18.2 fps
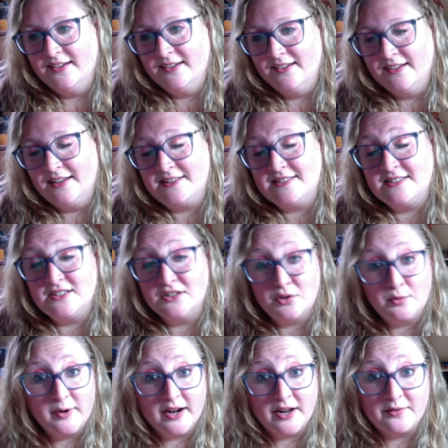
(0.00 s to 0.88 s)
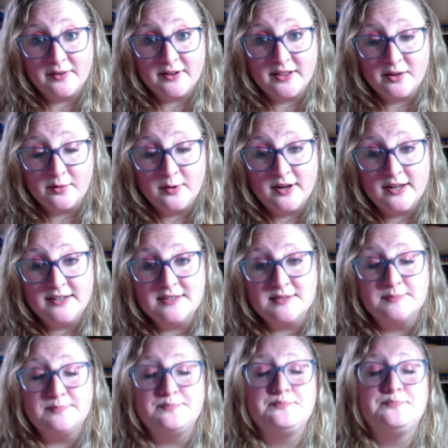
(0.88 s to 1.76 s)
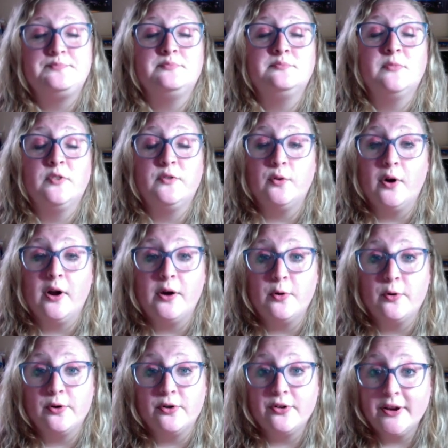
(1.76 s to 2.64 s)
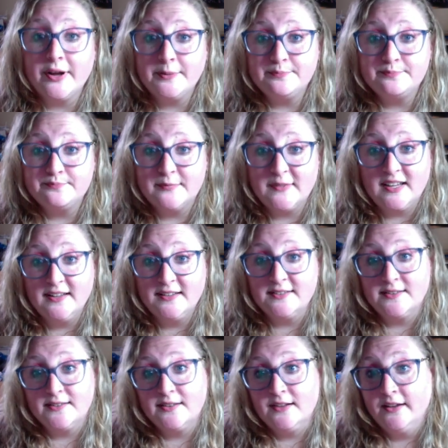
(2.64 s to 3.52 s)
it's still what I really want before I order it, because